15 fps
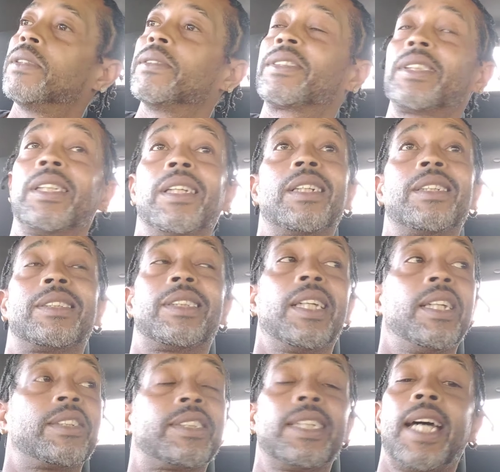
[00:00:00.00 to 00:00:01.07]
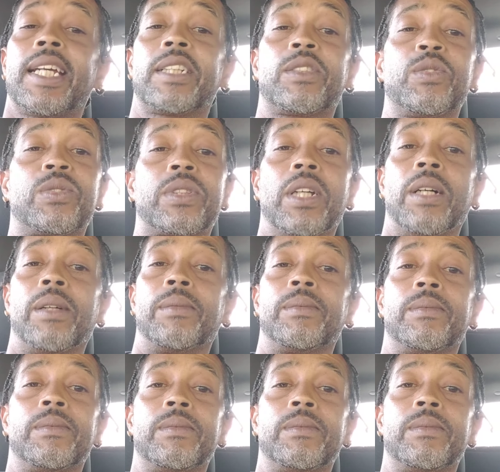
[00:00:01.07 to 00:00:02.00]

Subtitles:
Send her to jail. She got to do something.